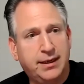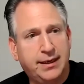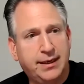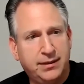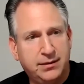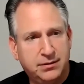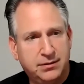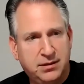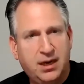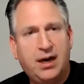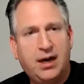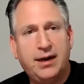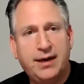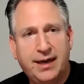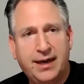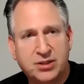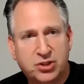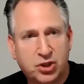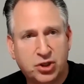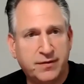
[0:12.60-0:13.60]
And Todd
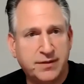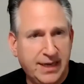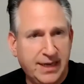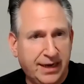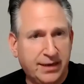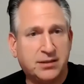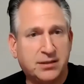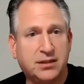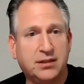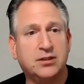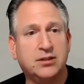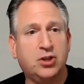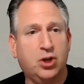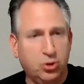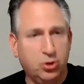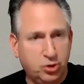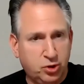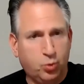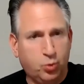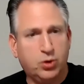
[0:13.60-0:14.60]
has service excellence,
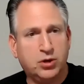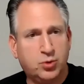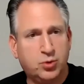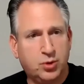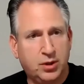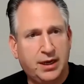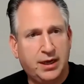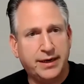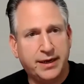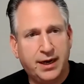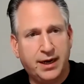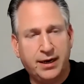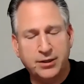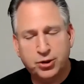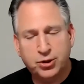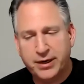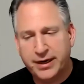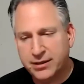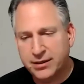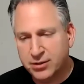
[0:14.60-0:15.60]
also works with a lot of
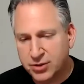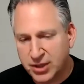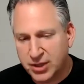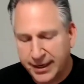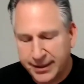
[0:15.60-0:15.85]
contractors.